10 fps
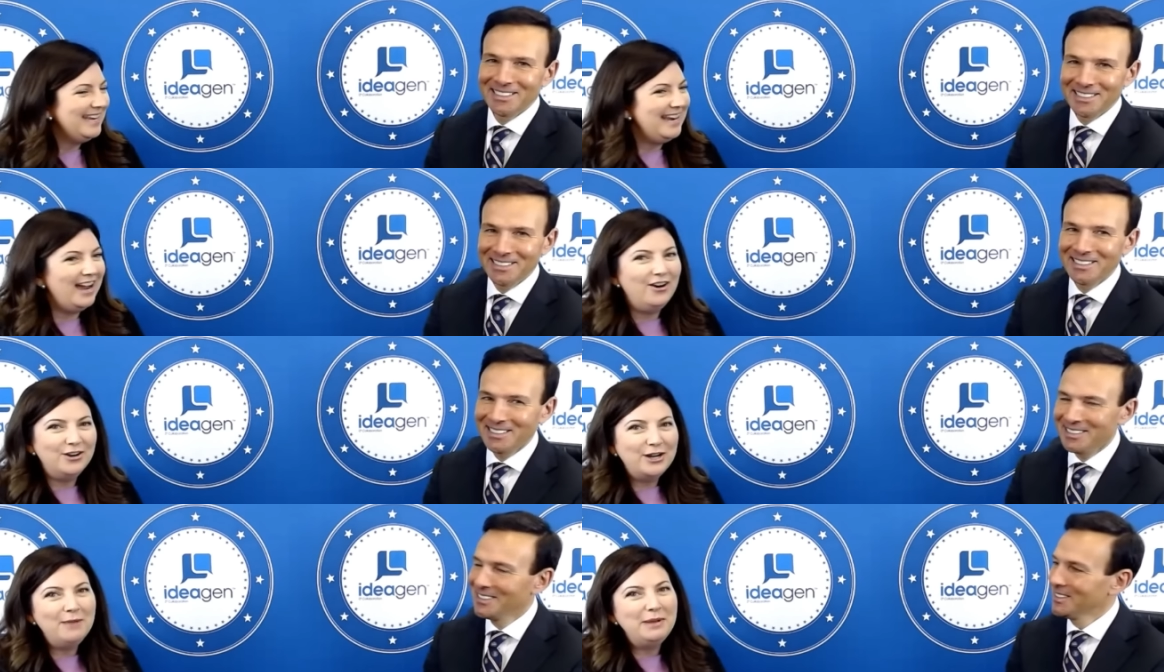
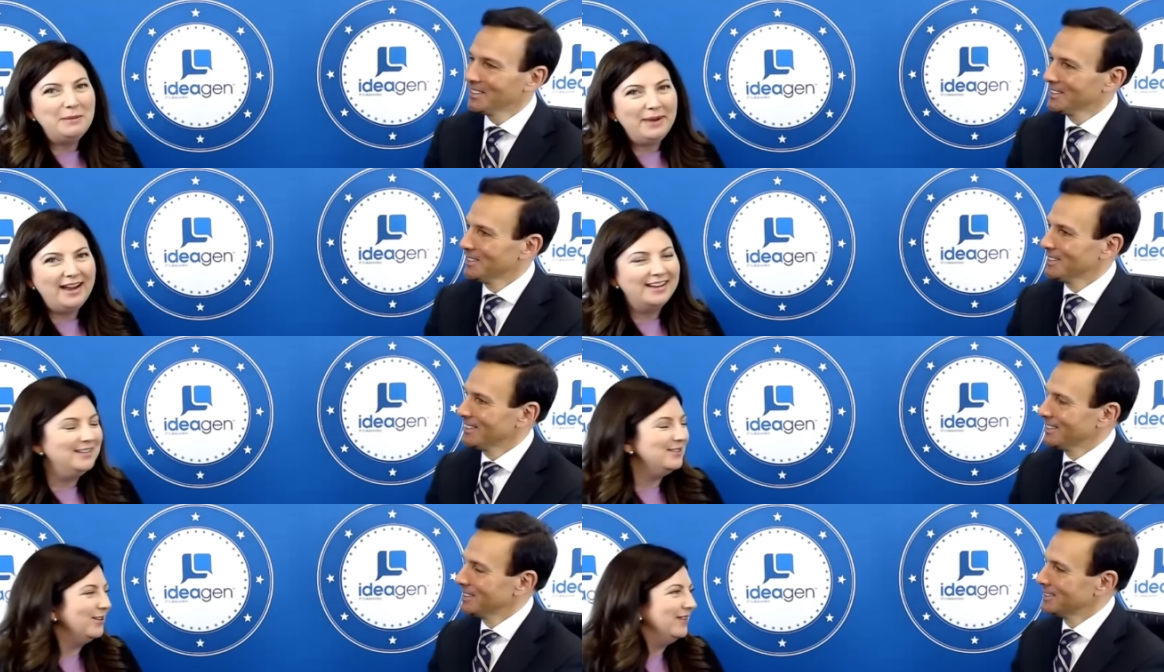Speaker 1: Now, coming back
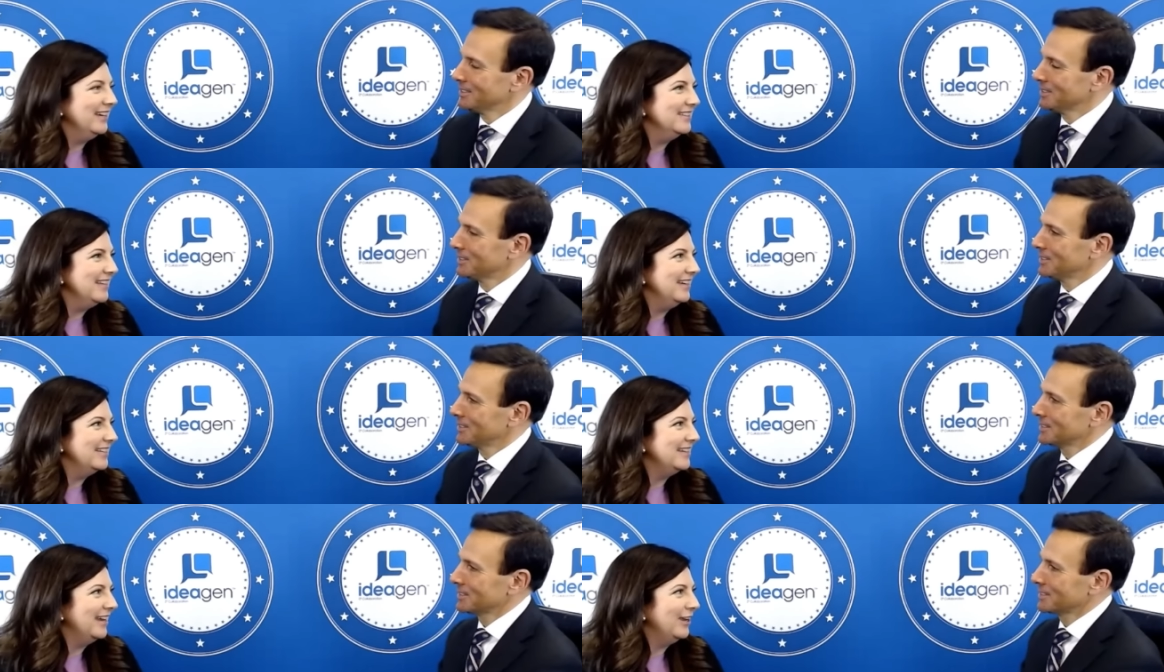and serving as the
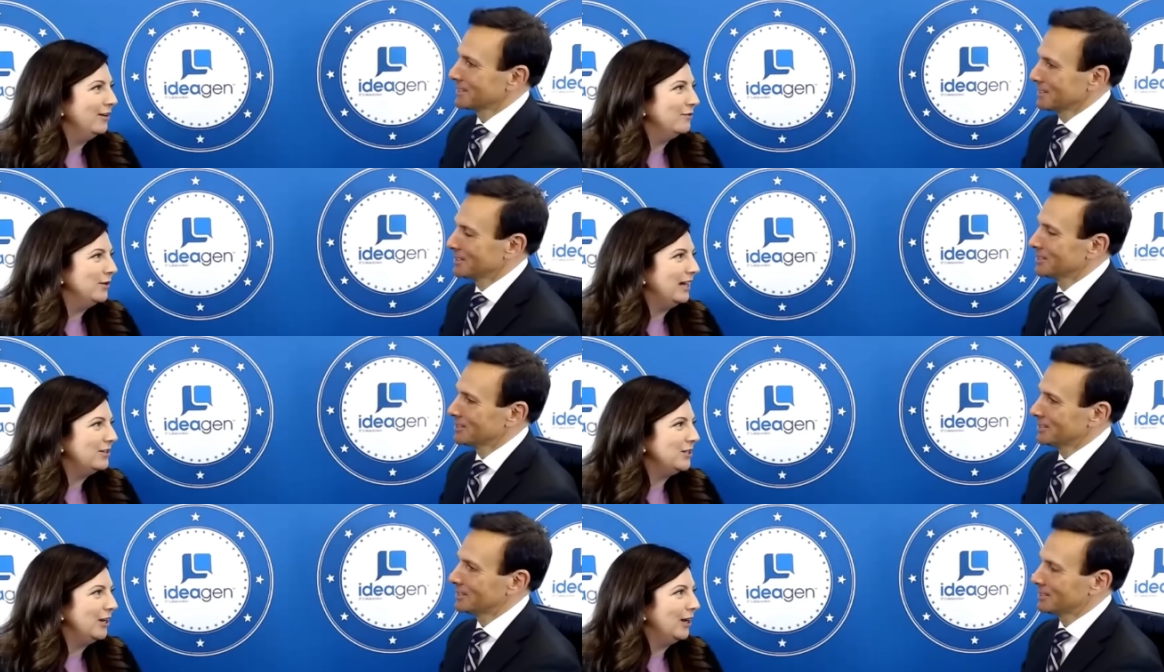executive
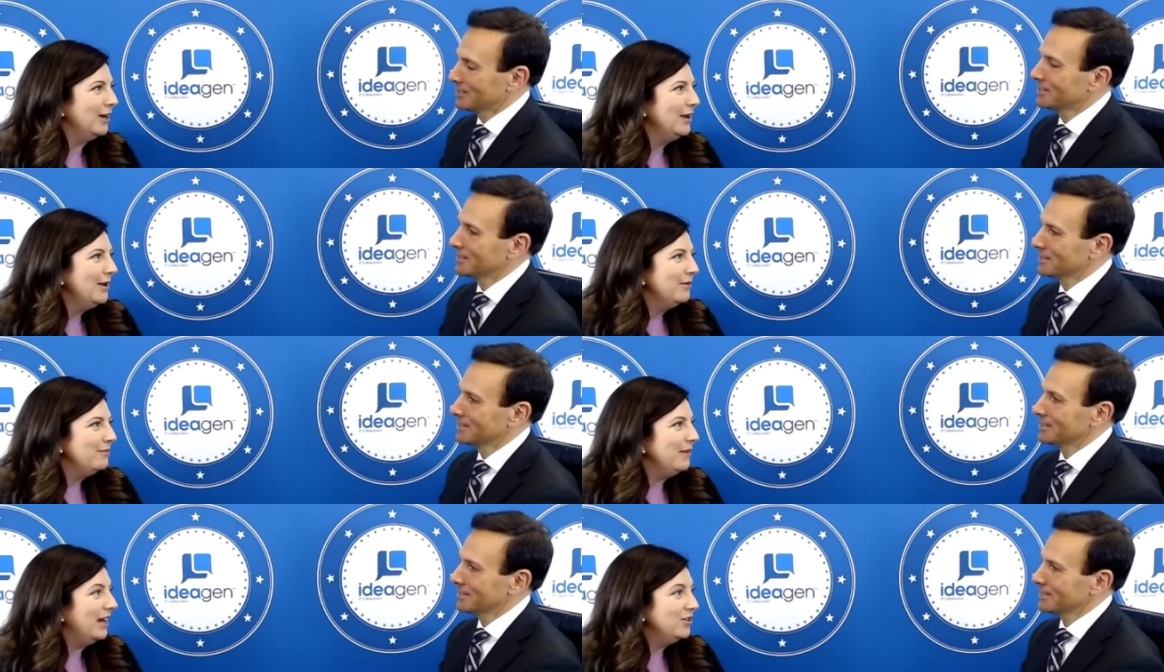director,
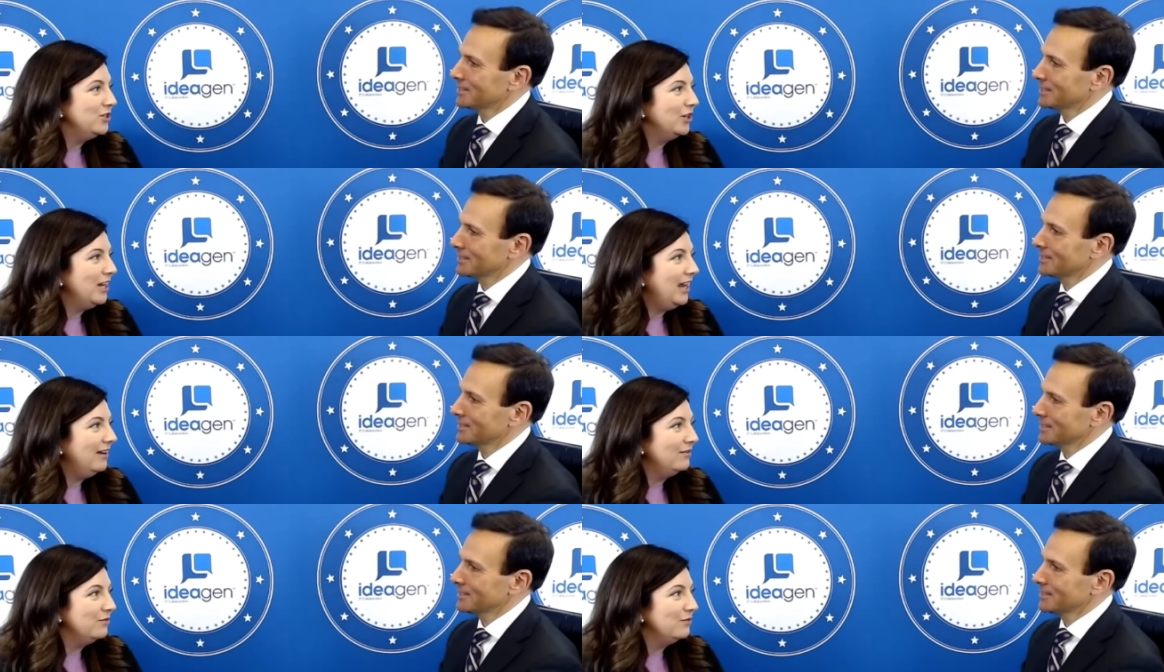my
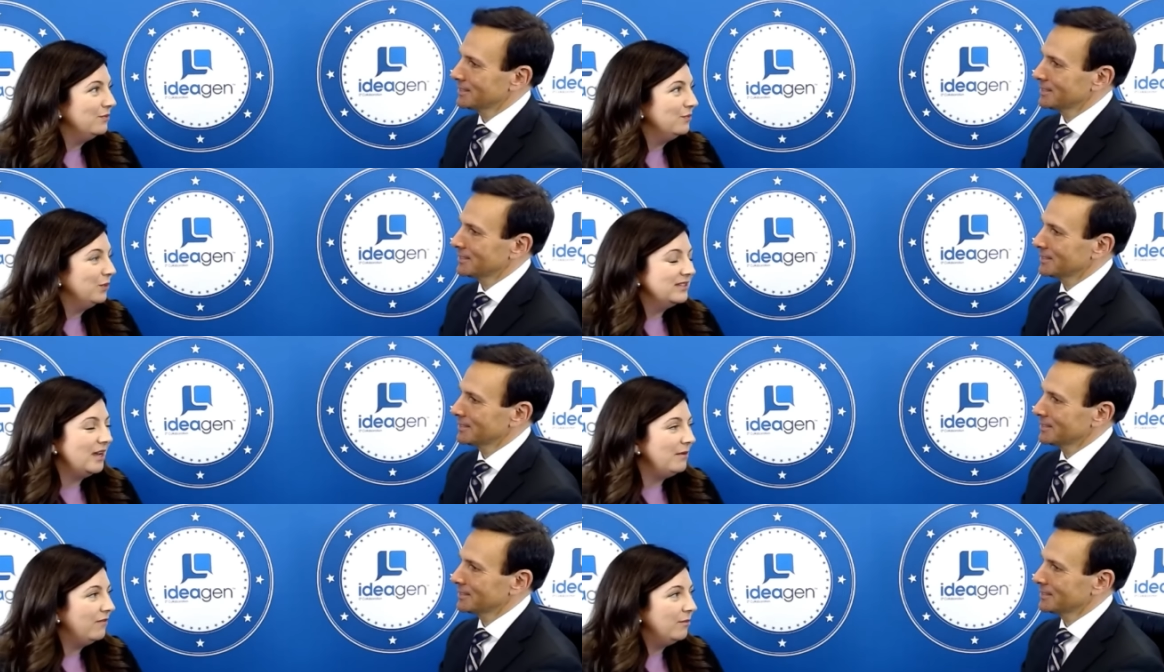journey was
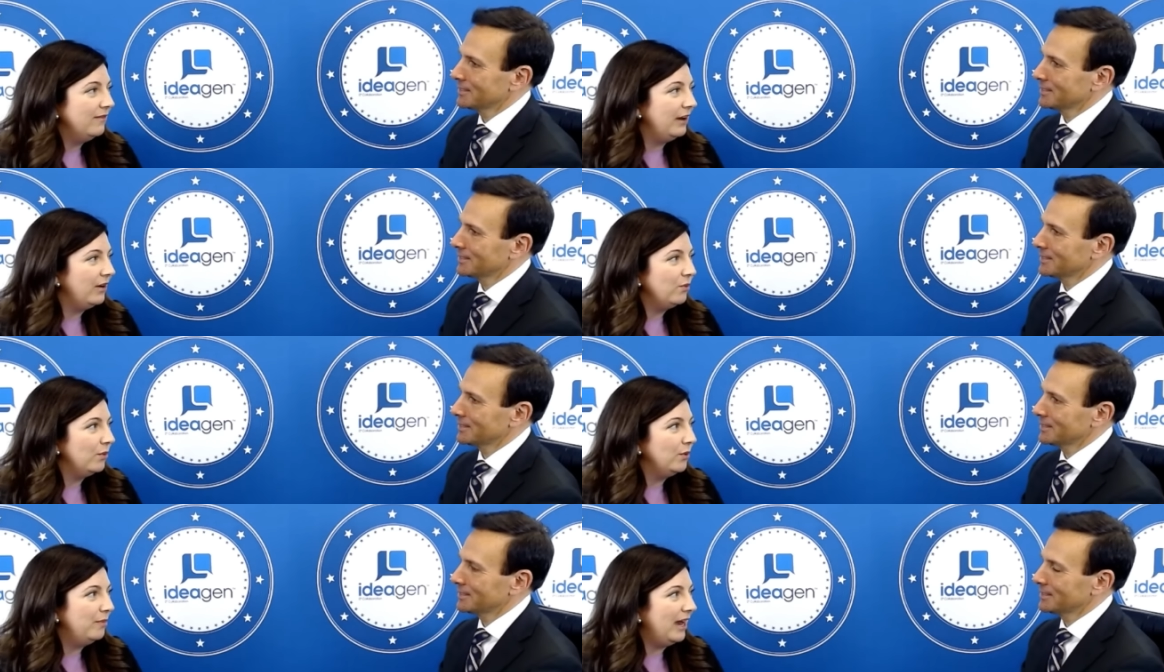coming from a very
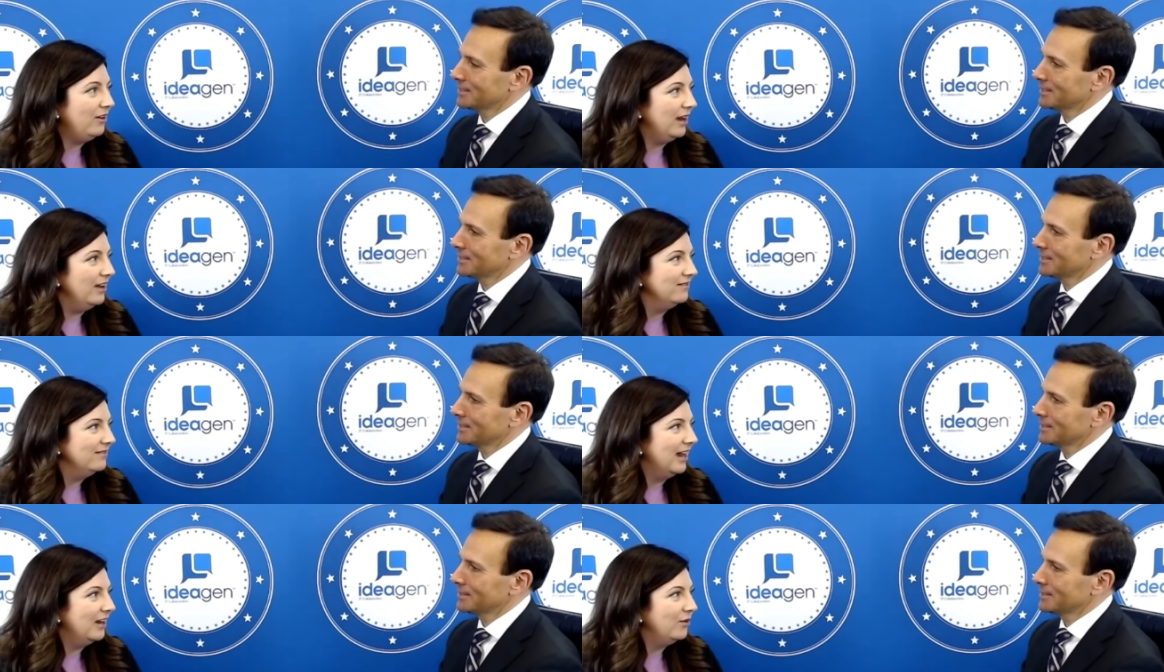rural background.
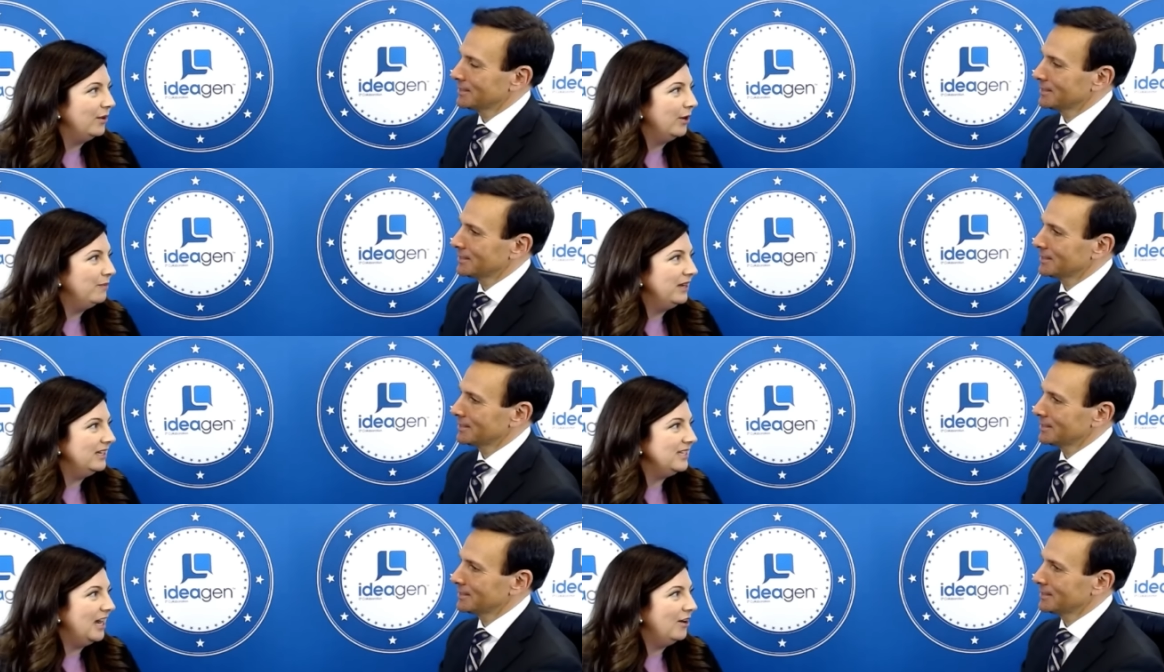I grew up in a
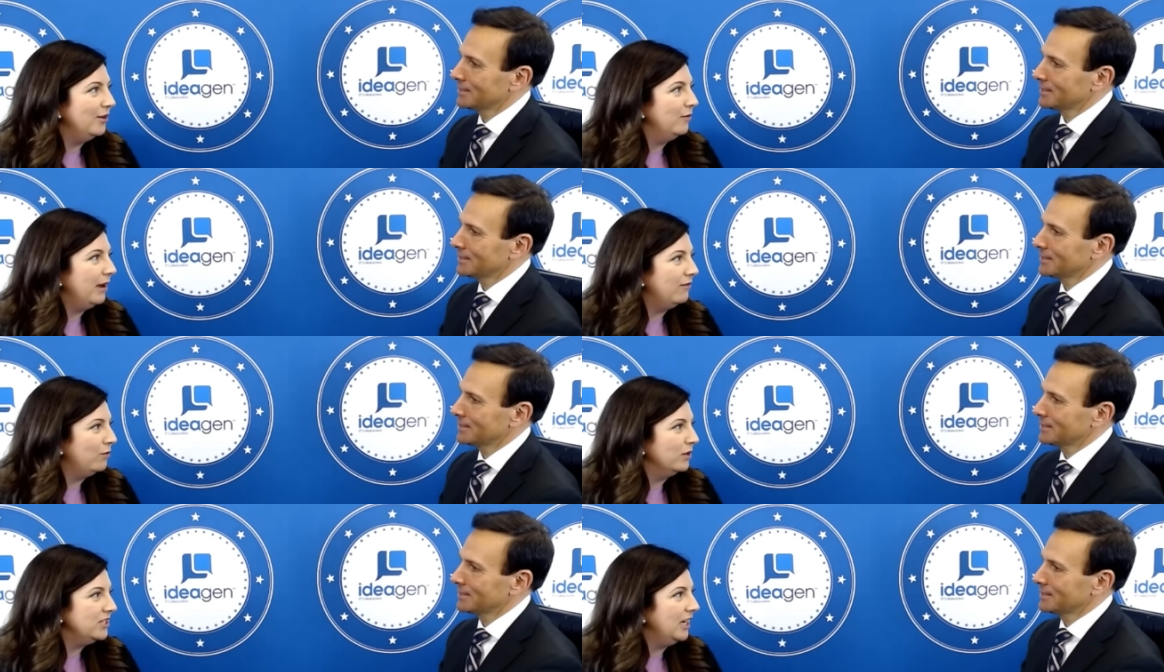town of about
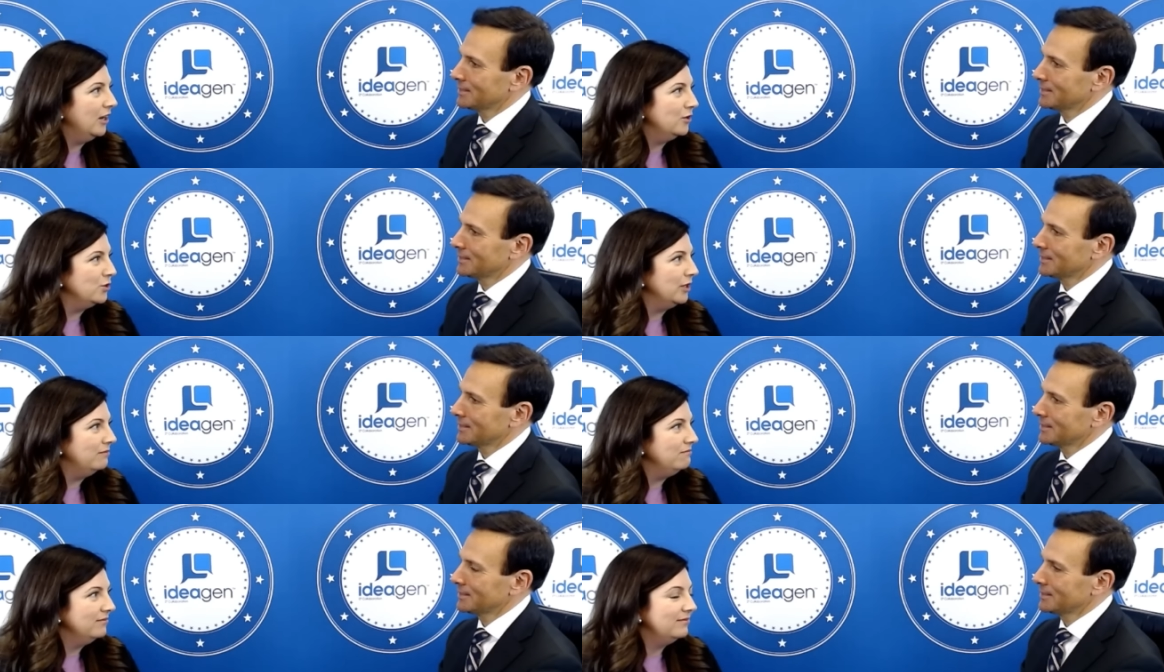
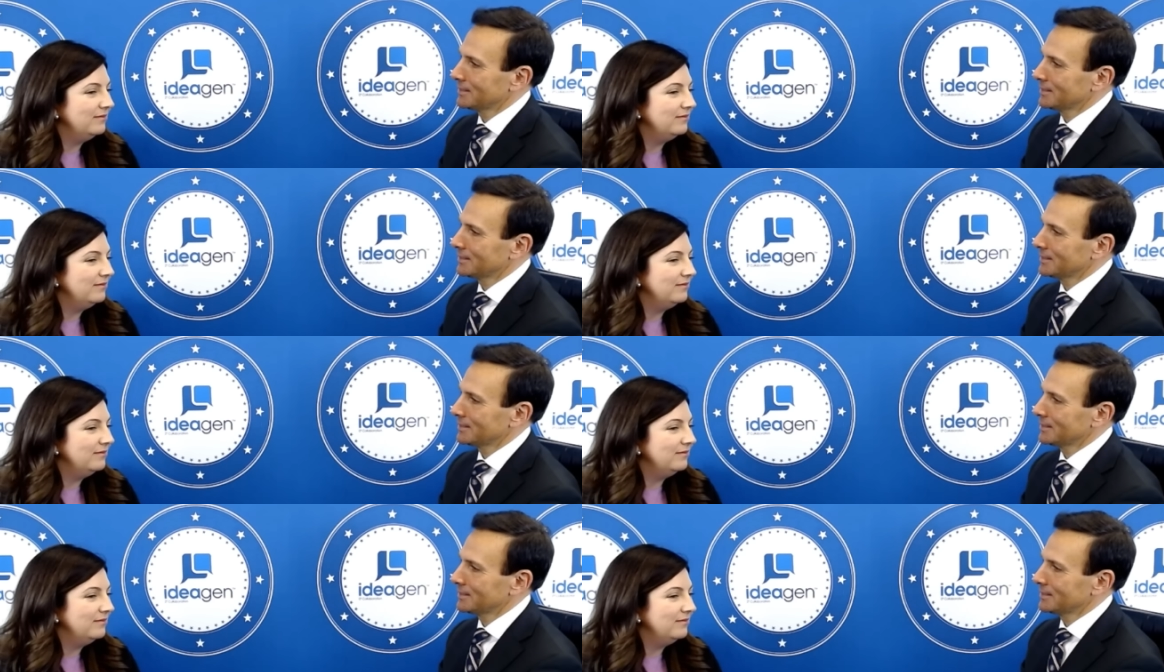1,400